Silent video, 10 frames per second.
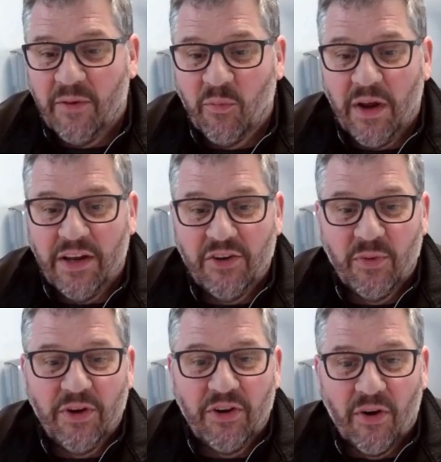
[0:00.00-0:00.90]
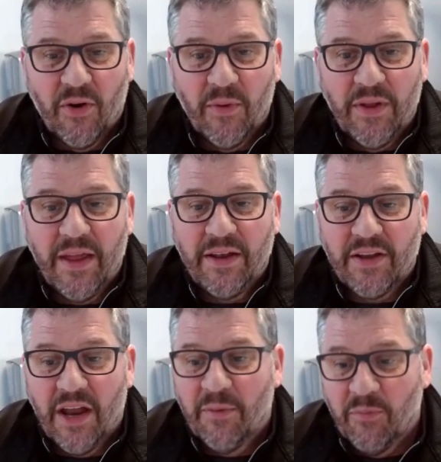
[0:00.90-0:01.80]
and went into enduro, and then
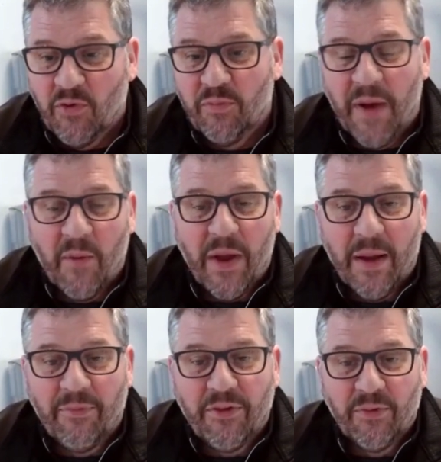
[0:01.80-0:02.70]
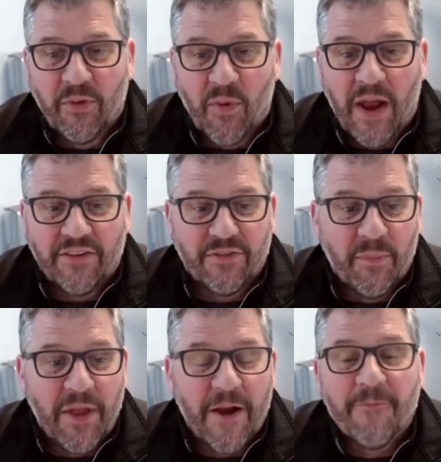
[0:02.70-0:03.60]
kind of moved my way up through the ranks
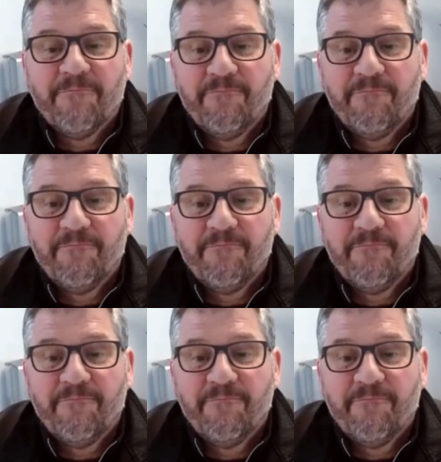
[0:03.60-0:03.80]
from there.